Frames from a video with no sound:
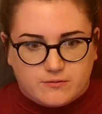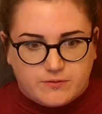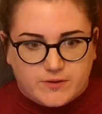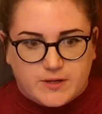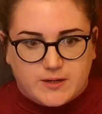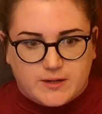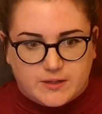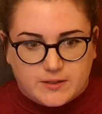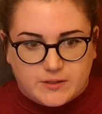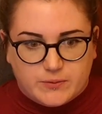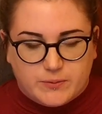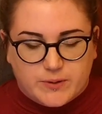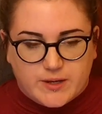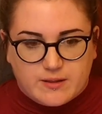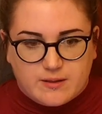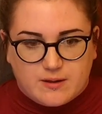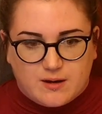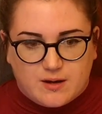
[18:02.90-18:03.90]
feeling the way
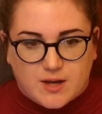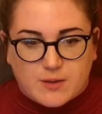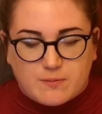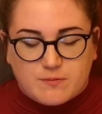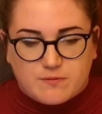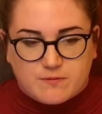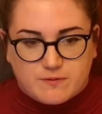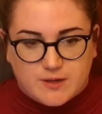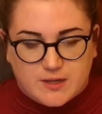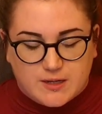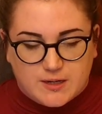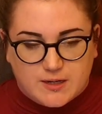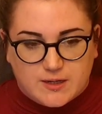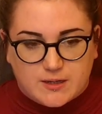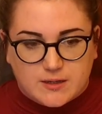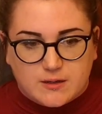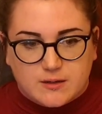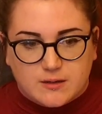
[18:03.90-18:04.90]
that I'm
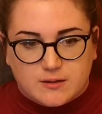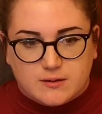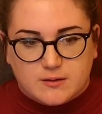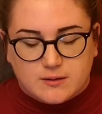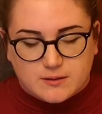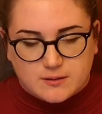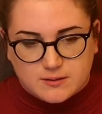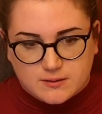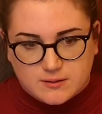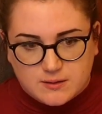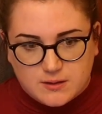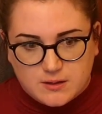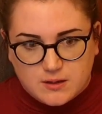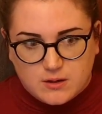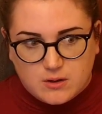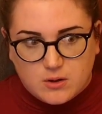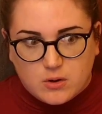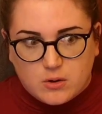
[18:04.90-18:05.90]
feeling,
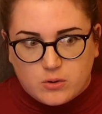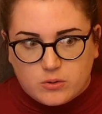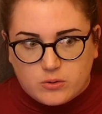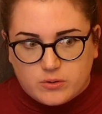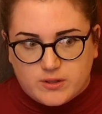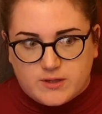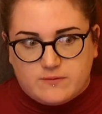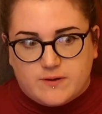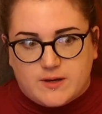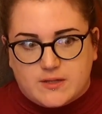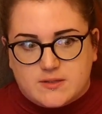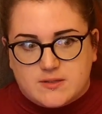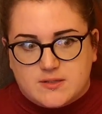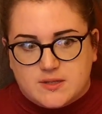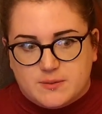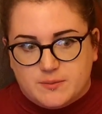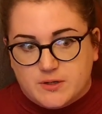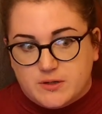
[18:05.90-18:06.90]
or they've had
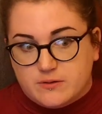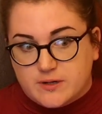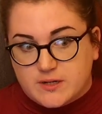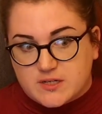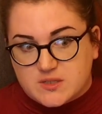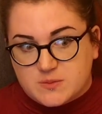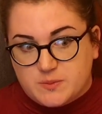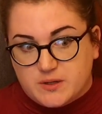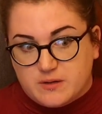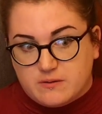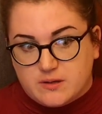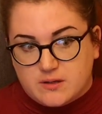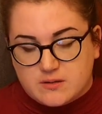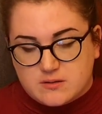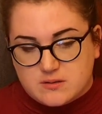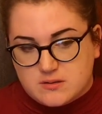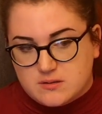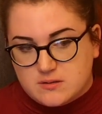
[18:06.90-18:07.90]
similar
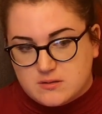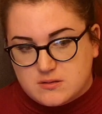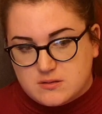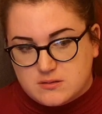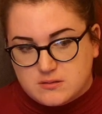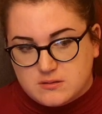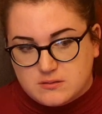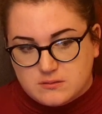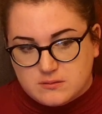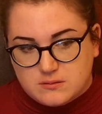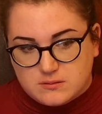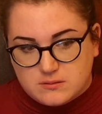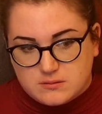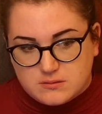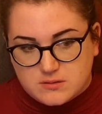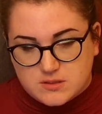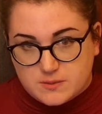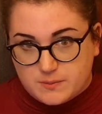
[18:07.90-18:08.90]
experiences
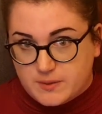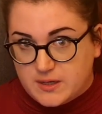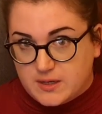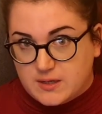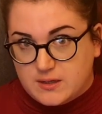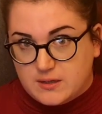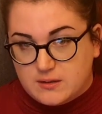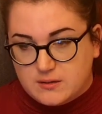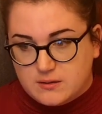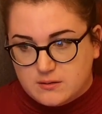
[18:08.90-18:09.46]
to me,